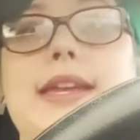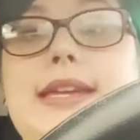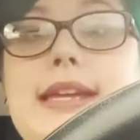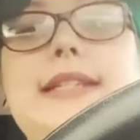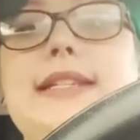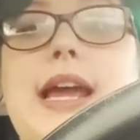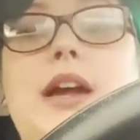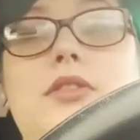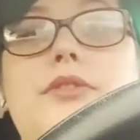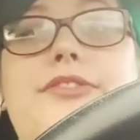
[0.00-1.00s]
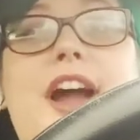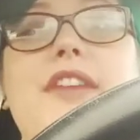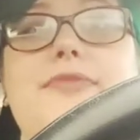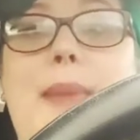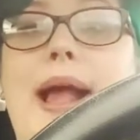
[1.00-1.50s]
can get down
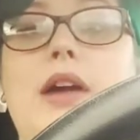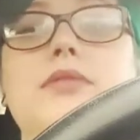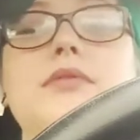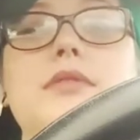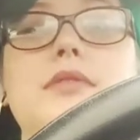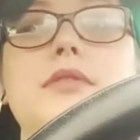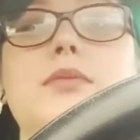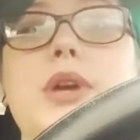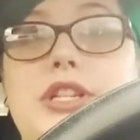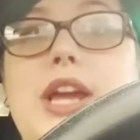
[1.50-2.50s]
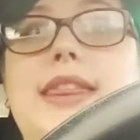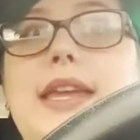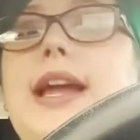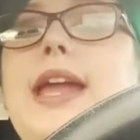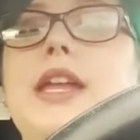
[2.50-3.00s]
5 pounds, which I
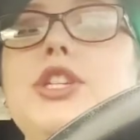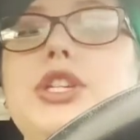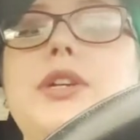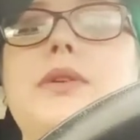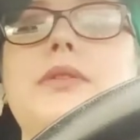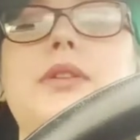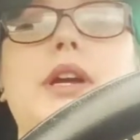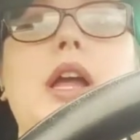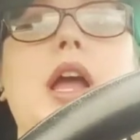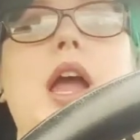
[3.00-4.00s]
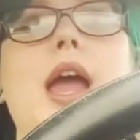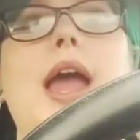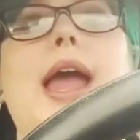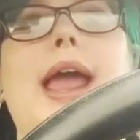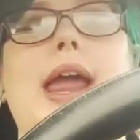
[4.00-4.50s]
think I can do,
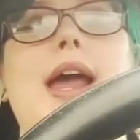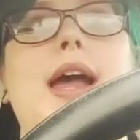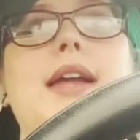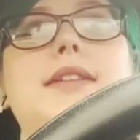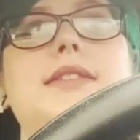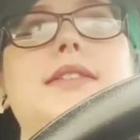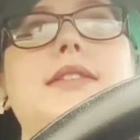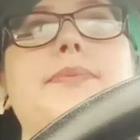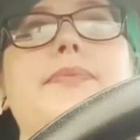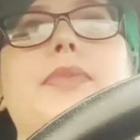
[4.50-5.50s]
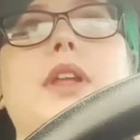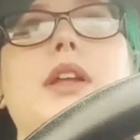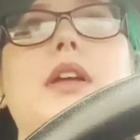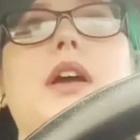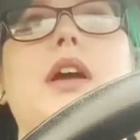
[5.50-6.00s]
and
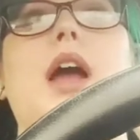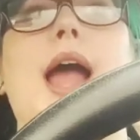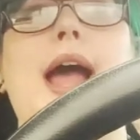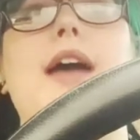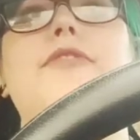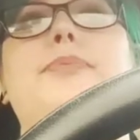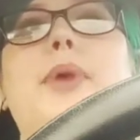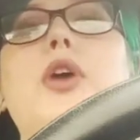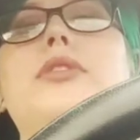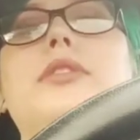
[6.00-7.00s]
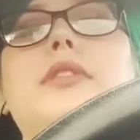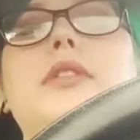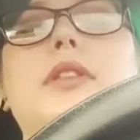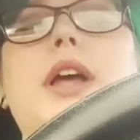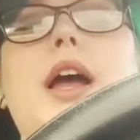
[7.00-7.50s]
have both
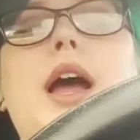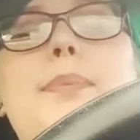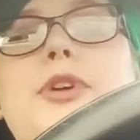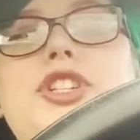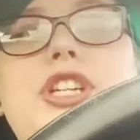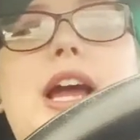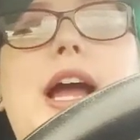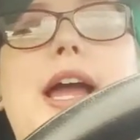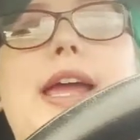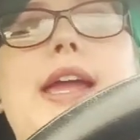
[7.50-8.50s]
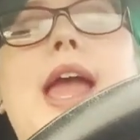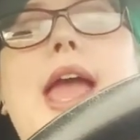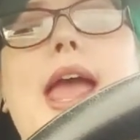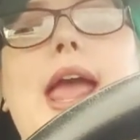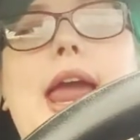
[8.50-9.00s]
the upper GI
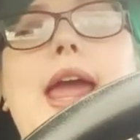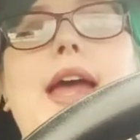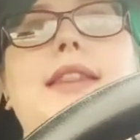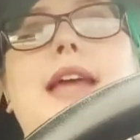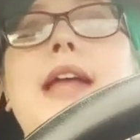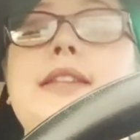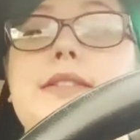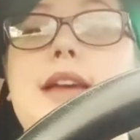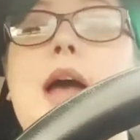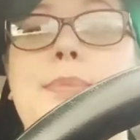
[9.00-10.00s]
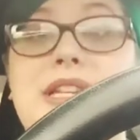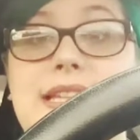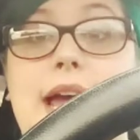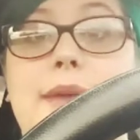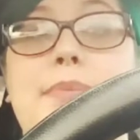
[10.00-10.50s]
and the
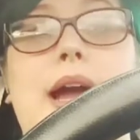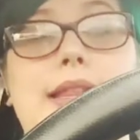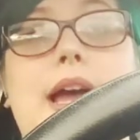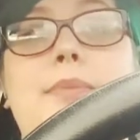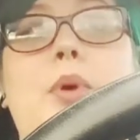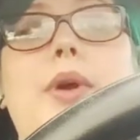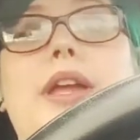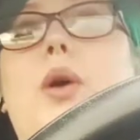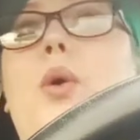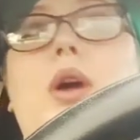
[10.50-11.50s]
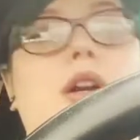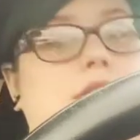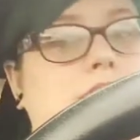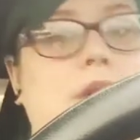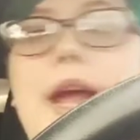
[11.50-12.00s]
endoscopy done by that point,
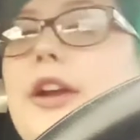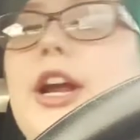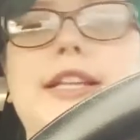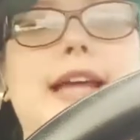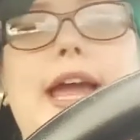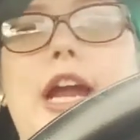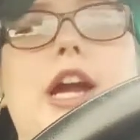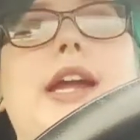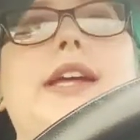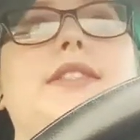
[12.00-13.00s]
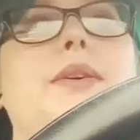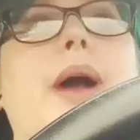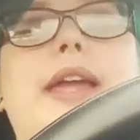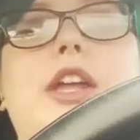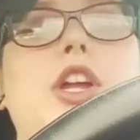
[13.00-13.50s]
or right around that area,
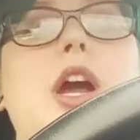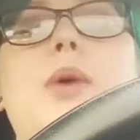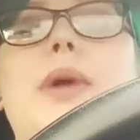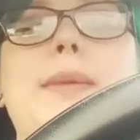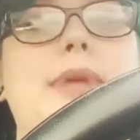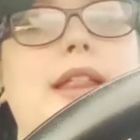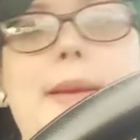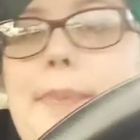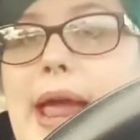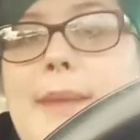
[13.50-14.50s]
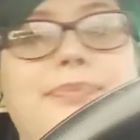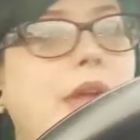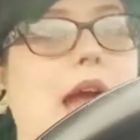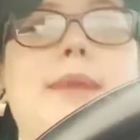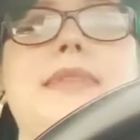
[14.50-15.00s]
so I can go in and be like,
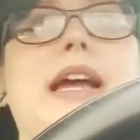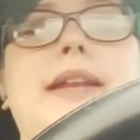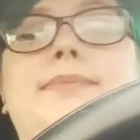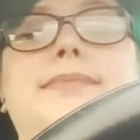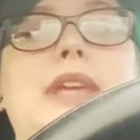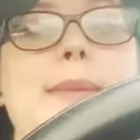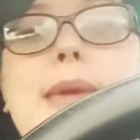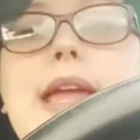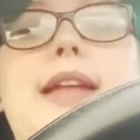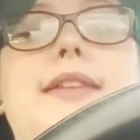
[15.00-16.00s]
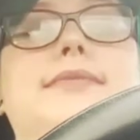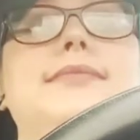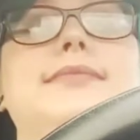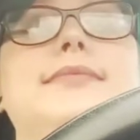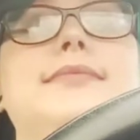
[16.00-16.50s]
bam, I'm done. Get me
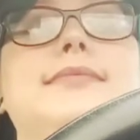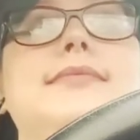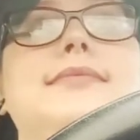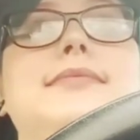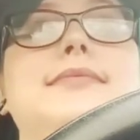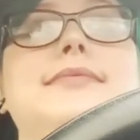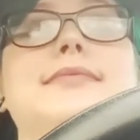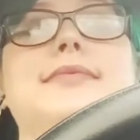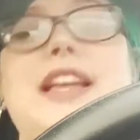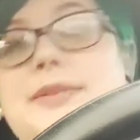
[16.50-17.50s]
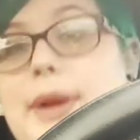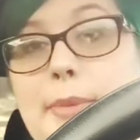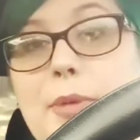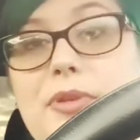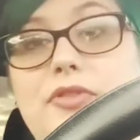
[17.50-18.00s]
in. That's
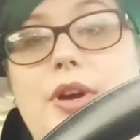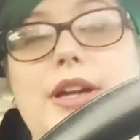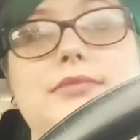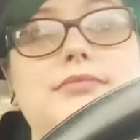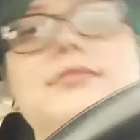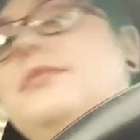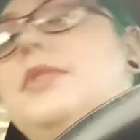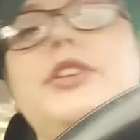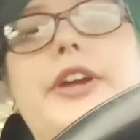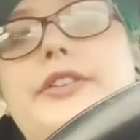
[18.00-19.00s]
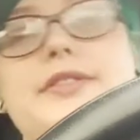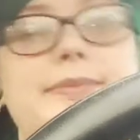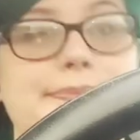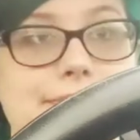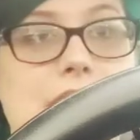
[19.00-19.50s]
what I'm hoping for. Who
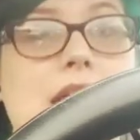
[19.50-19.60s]
knows?